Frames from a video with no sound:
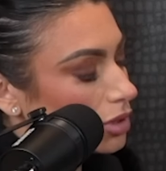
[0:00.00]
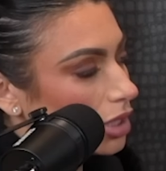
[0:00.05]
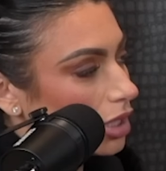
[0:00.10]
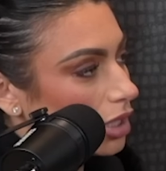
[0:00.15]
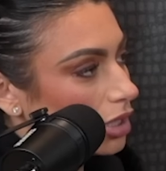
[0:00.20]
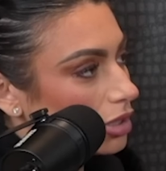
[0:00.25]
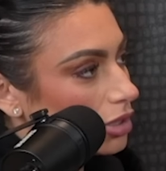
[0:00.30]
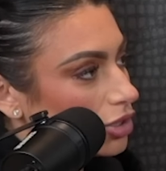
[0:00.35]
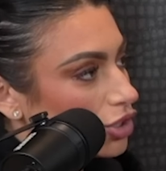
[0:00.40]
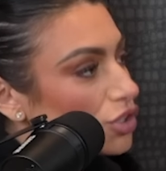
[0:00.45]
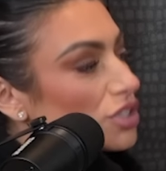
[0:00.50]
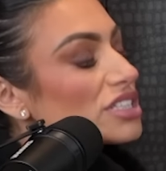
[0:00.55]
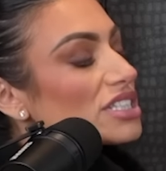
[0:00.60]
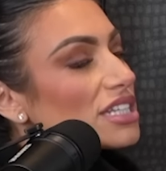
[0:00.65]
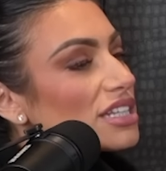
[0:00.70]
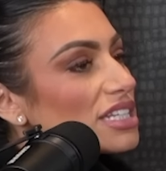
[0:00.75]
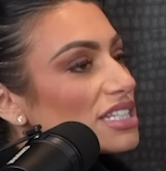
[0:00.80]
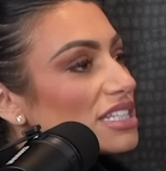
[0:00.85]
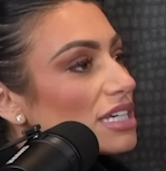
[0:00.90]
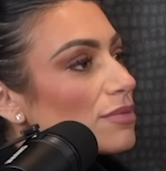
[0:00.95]
Yeah. You could
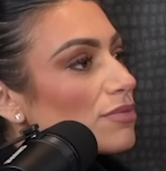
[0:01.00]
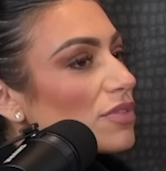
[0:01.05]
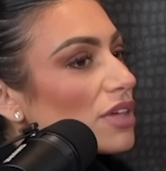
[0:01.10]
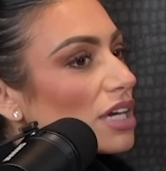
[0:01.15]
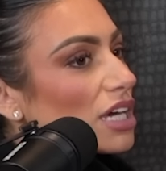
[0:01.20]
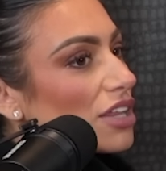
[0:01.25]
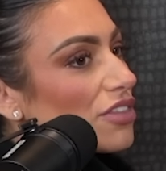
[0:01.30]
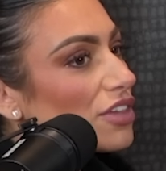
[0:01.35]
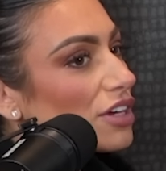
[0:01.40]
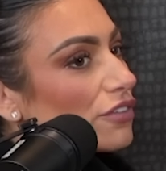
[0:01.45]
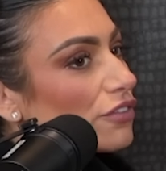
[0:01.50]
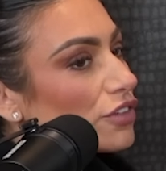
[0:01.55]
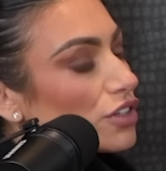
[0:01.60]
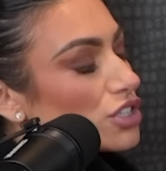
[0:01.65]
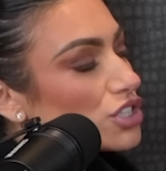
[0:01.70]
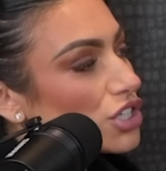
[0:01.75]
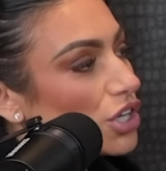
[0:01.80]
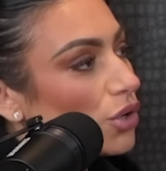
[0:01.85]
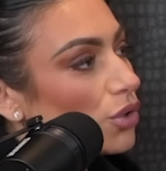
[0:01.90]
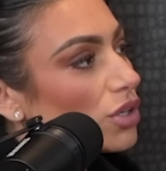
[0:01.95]
say the same thing, I think, for
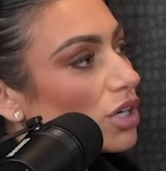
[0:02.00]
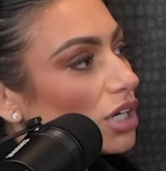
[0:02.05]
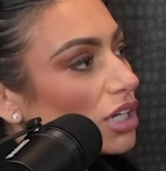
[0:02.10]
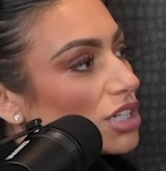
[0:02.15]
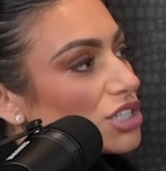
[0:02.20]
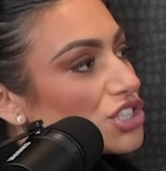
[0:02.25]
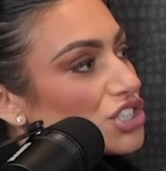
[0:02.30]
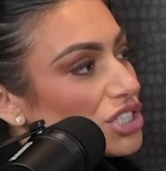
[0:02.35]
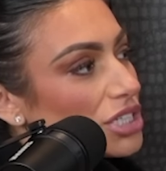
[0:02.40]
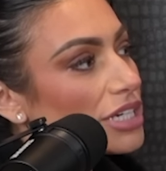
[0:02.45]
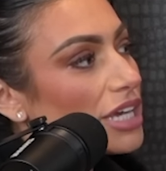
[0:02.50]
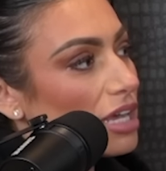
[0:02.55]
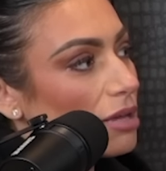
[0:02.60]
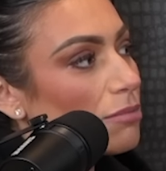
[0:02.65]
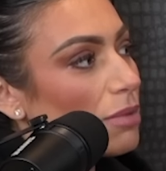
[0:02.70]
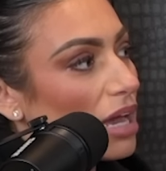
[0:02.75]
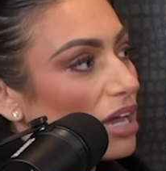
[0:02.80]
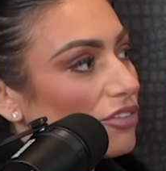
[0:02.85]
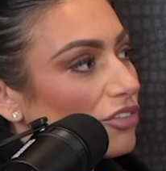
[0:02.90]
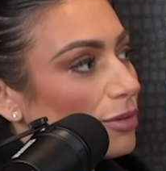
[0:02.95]
Dakota, because she
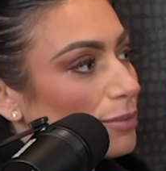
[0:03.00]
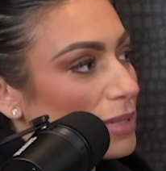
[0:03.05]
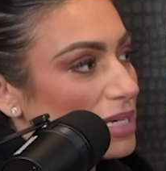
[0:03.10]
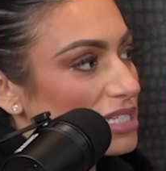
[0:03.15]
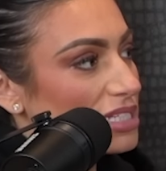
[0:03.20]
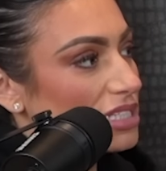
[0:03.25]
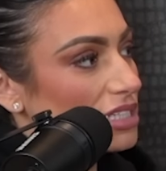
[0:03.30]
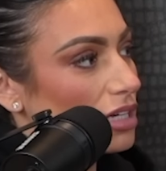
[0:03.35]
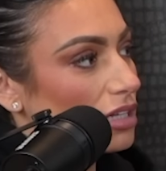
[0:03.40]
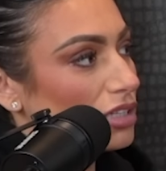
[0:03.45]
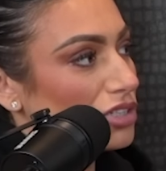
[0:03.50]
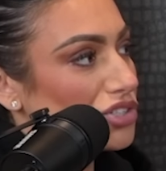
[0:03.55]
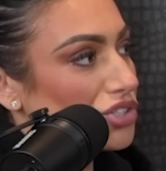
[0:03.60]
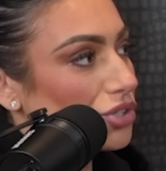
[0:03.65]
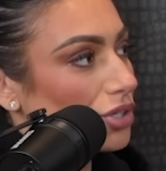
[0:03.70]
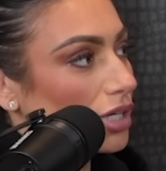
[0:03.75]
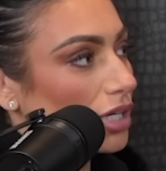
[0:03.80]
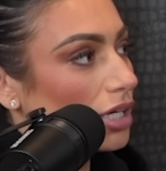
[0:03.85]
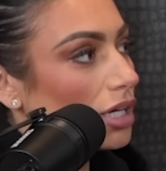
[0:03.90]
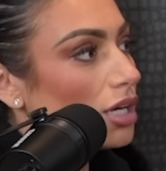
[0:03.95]
came back from ACL
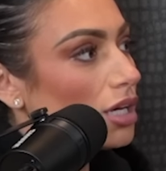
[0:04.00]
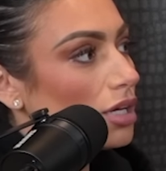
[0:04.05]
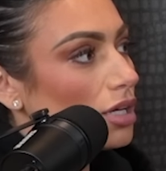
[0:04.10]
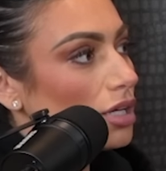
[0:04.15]
injury.